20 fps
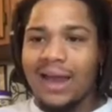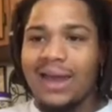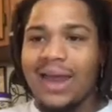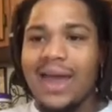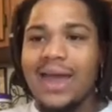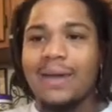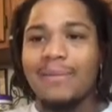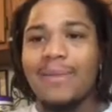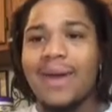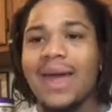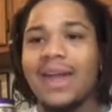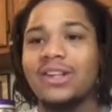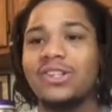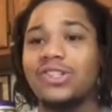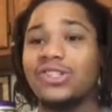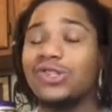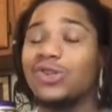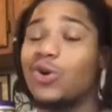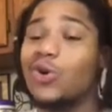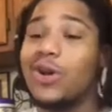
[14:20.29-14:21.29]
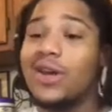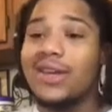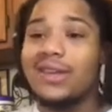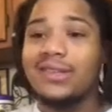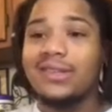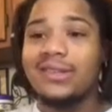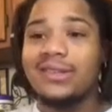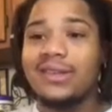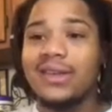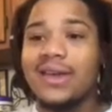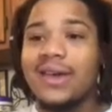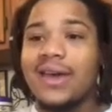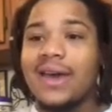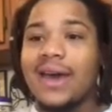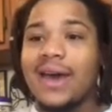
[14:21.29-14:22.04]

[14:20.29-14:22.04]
like Matt Joyce.